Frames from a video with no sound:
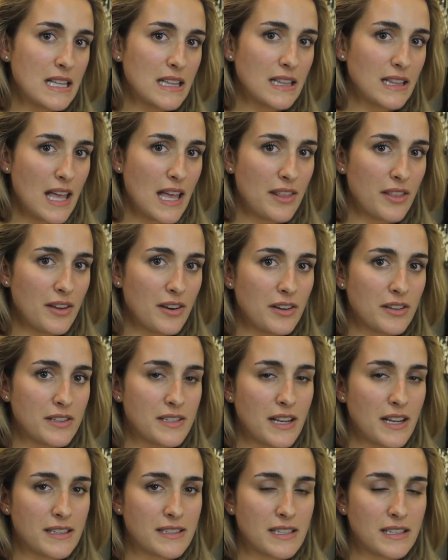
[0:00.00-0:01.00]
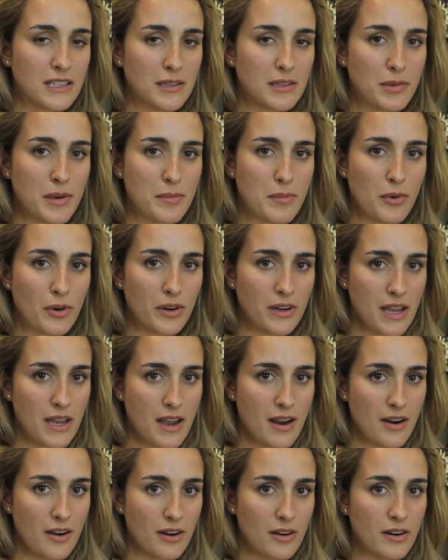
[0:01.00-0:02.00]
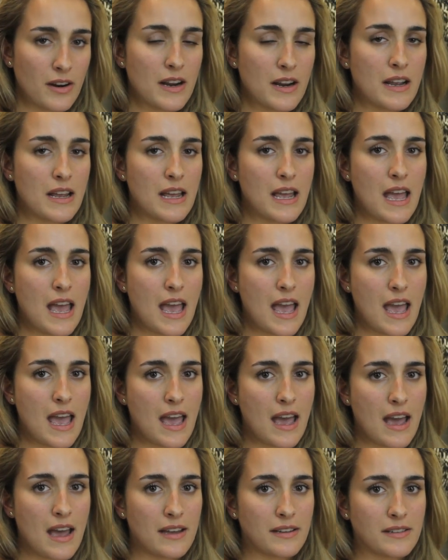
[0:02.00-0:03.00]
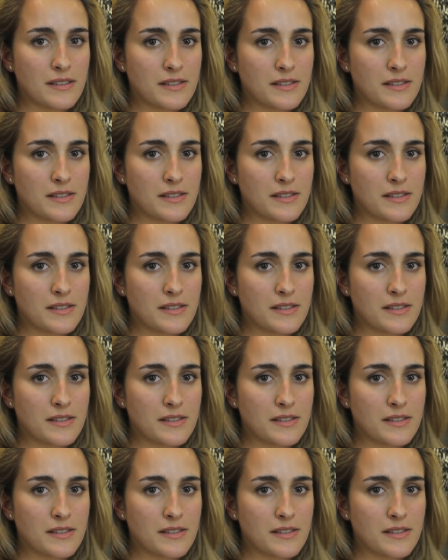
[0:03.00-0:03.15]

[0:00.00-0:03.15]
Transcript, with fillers: Leather takes a little bit more care, and